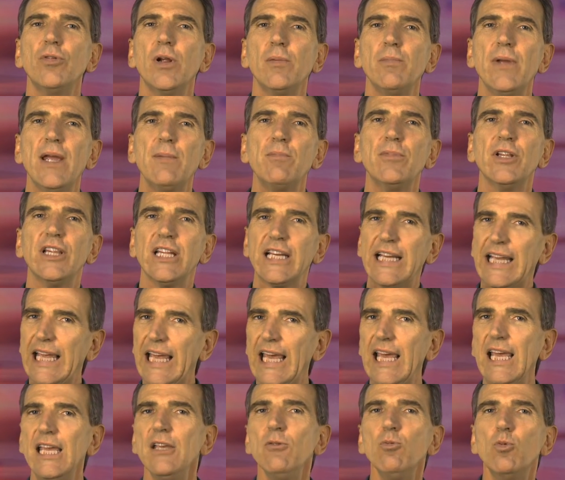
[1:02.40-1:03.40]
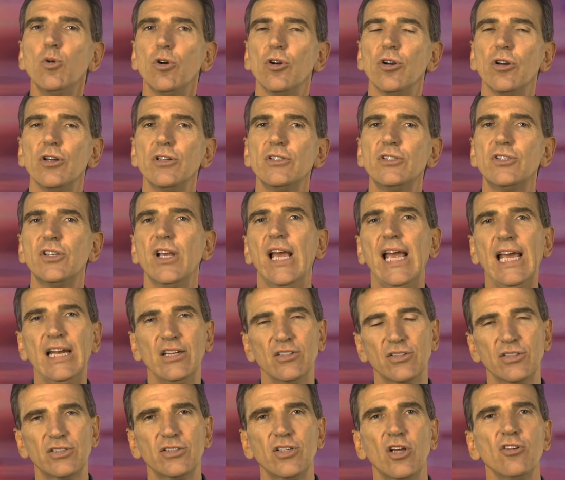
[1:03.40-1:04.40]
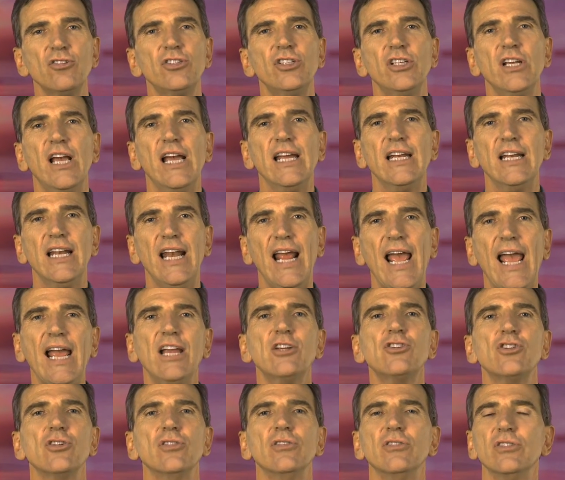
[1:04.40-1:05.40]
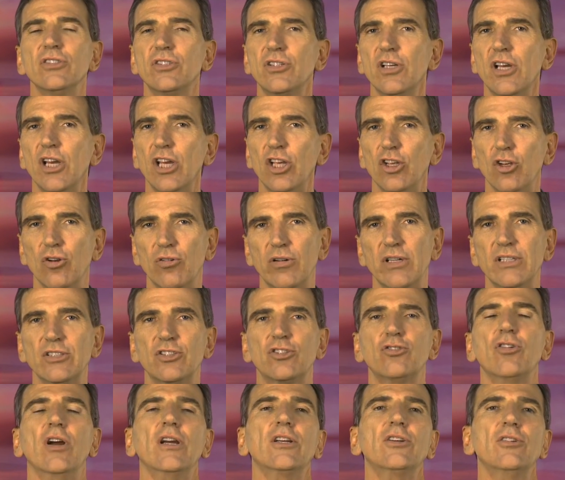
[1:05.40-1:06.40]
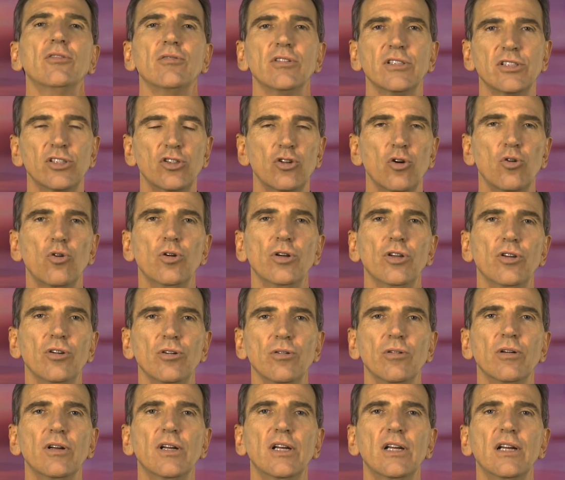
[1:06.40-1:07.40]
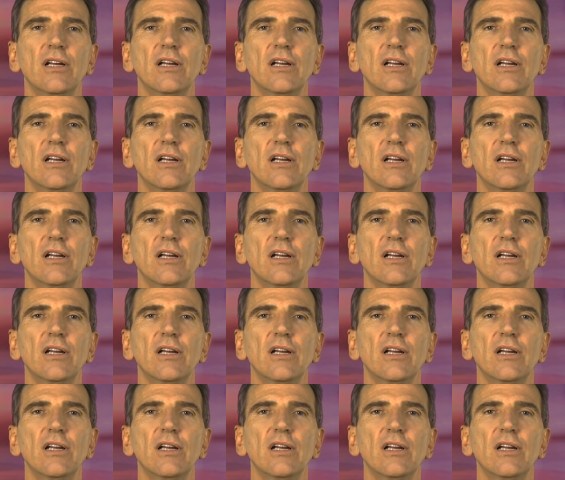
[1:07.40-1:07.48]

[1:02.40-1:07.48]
to remember the key words and associated actions your instructor has taught you.